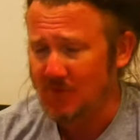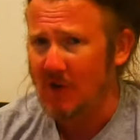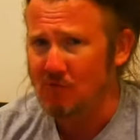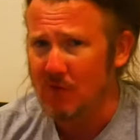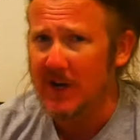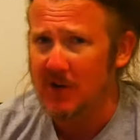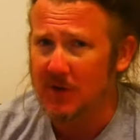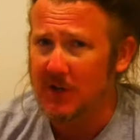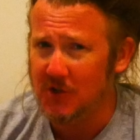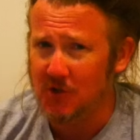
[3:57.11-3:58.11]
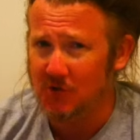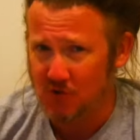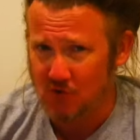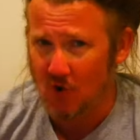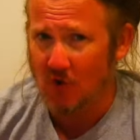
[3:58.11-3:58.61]
Really good,
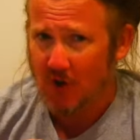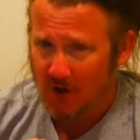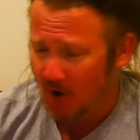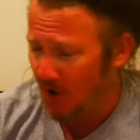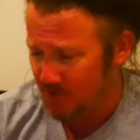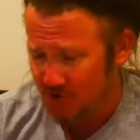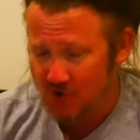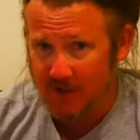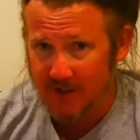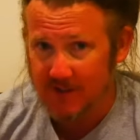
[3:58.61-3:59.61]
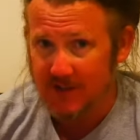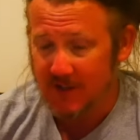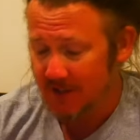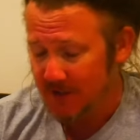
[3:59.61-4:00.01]
strong, hot chilies.